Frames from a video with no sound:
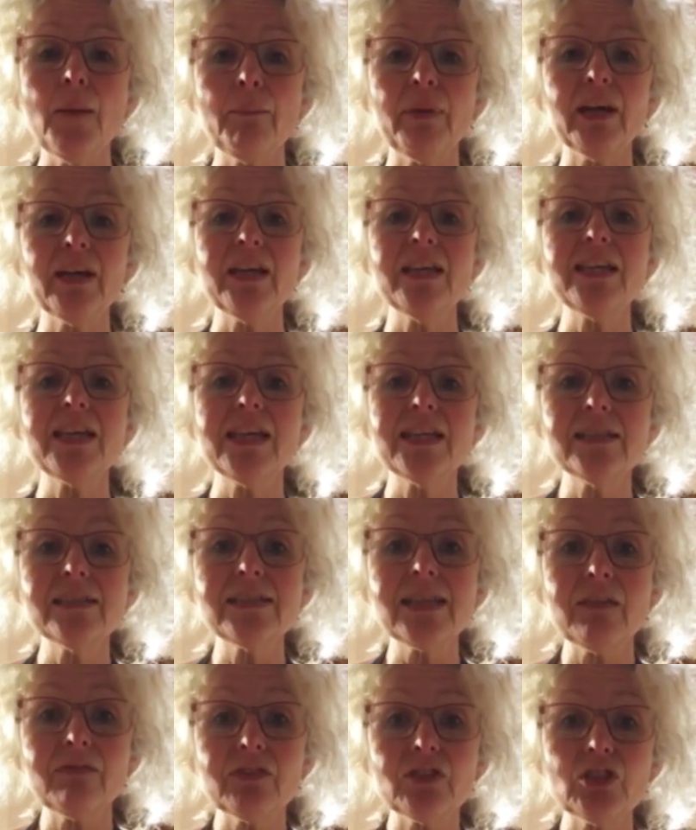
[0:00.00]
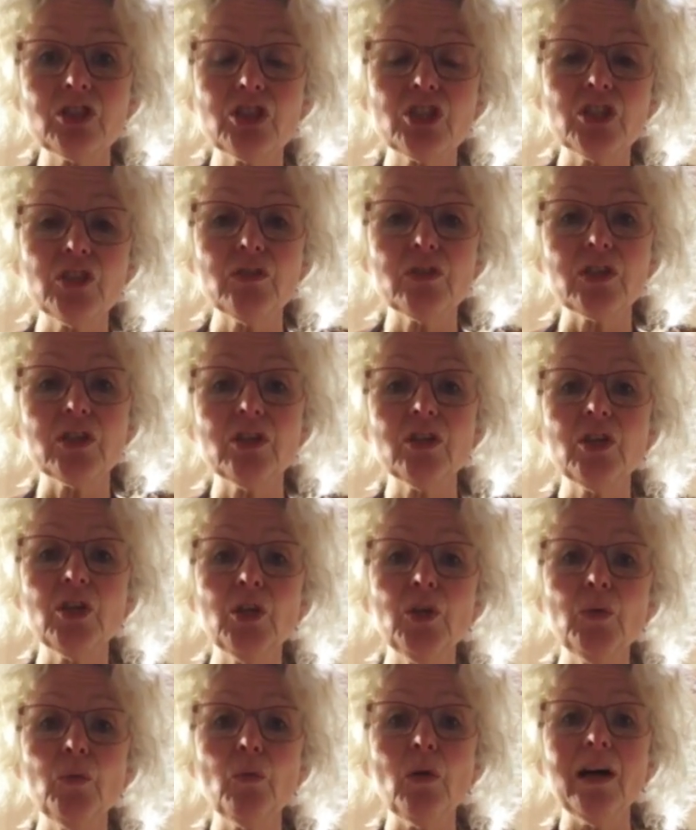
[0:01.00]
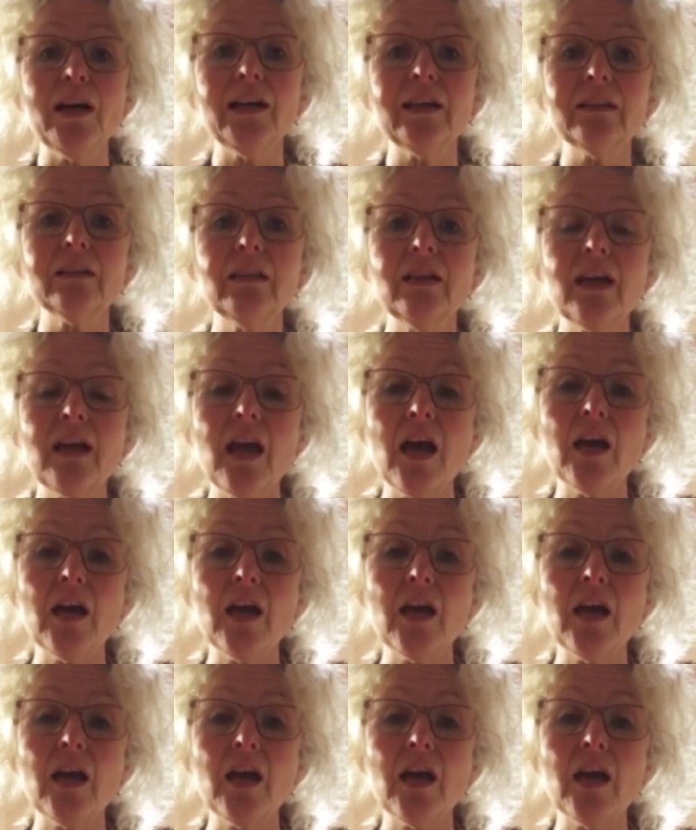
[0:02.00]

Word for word: by a year seven student who while